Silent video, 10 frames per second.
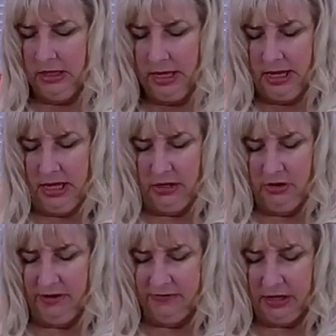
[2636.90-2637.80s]
And
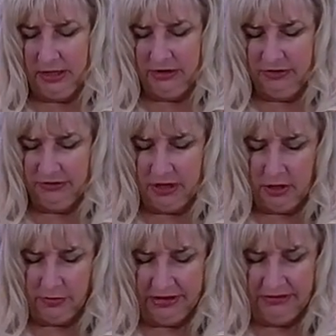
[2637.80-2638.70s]
Craft Outlet just
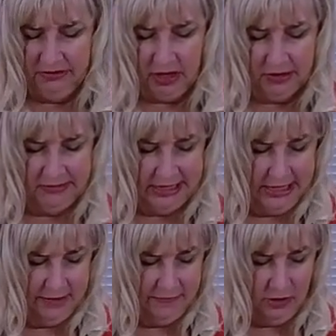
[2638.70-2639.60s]
got restocks in
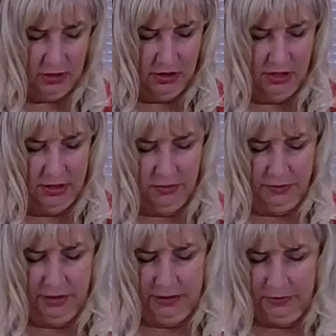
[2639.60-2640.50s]
of all their
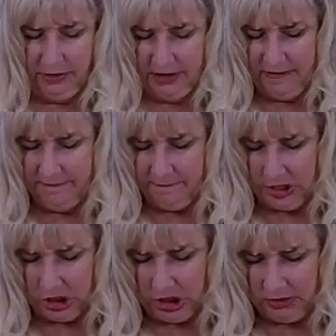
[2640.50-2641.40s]
really pretty
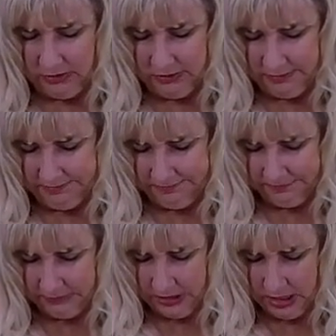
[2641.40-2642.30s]
falls.
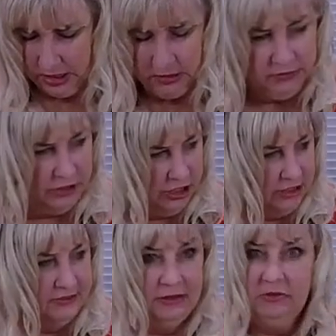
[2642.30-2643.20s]
So you're gonna
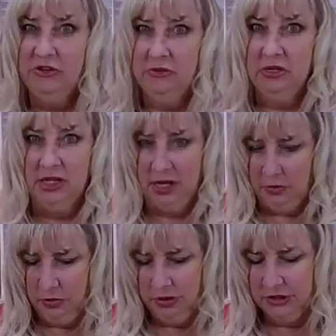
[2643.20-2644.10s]
see me do a lot of
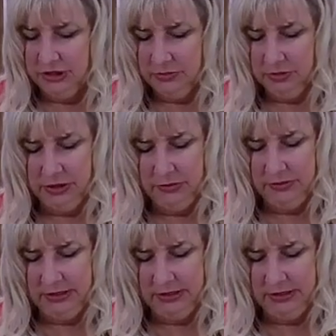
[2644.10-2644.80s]
orange and blues